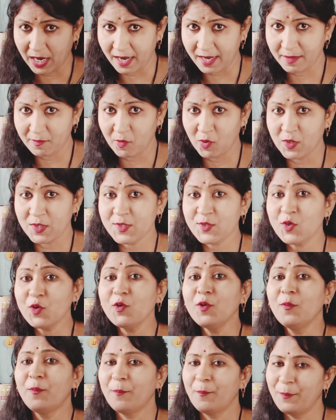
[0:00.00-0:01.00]
I am also
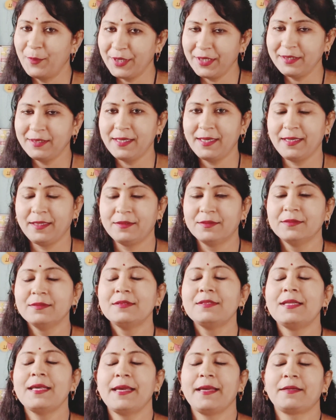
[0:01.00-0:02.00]
breathing.
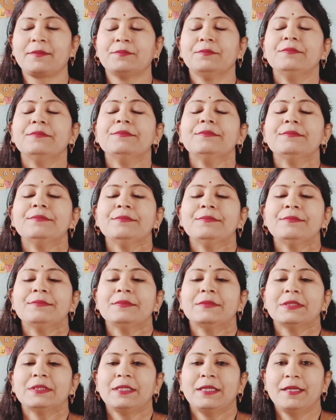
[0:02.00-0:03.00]
Take.
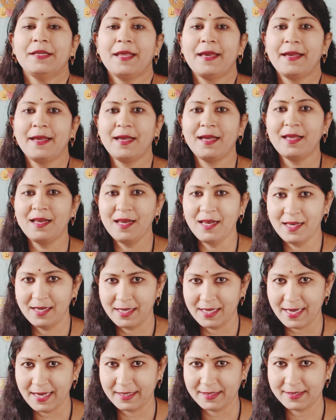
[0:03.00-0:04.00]

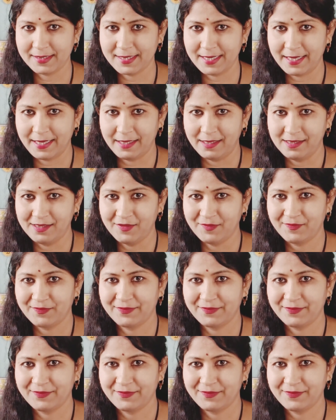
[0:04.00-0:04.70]
Inhale, exhale.